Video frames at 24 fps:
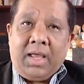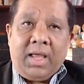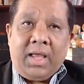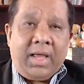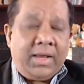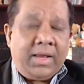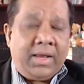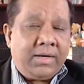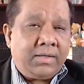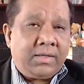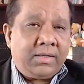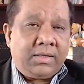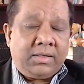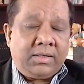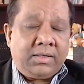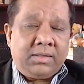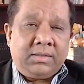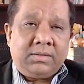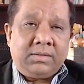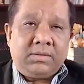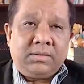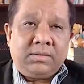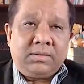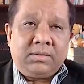and
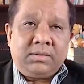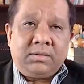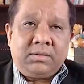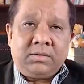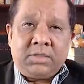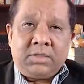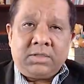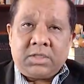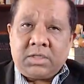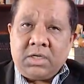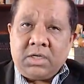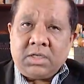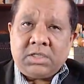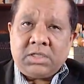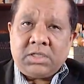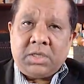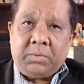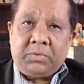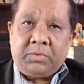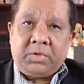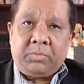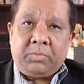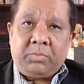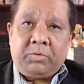discuss
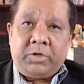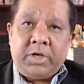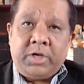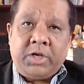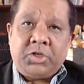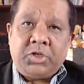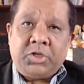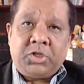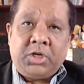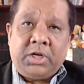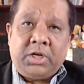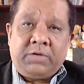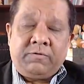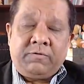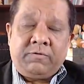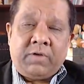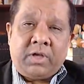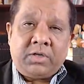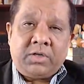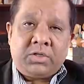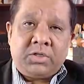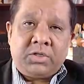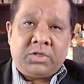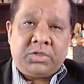some of the potential
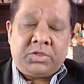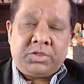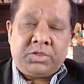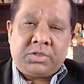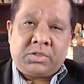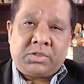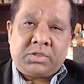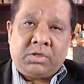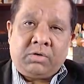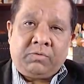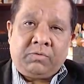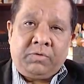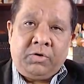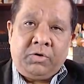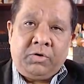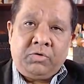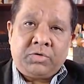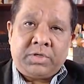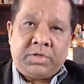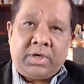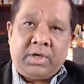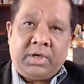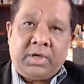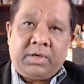advantages of
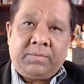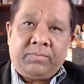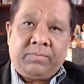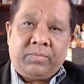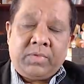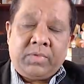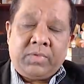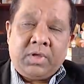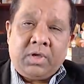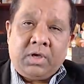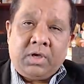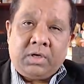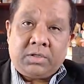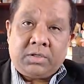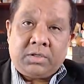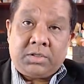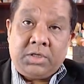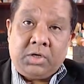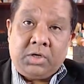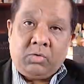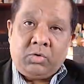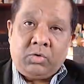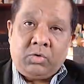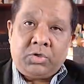using a
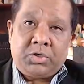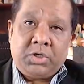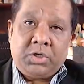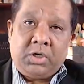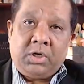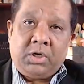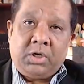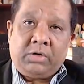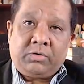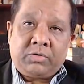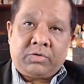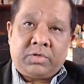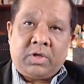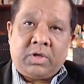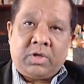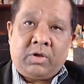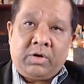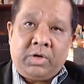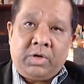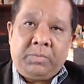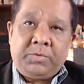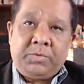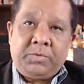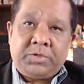sequential
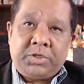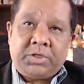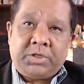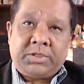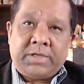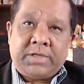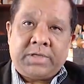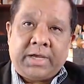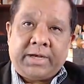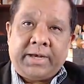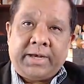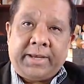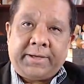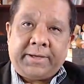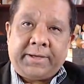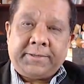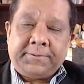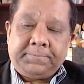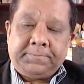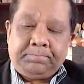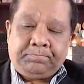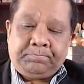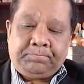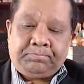ultrasound imaging
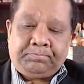technique.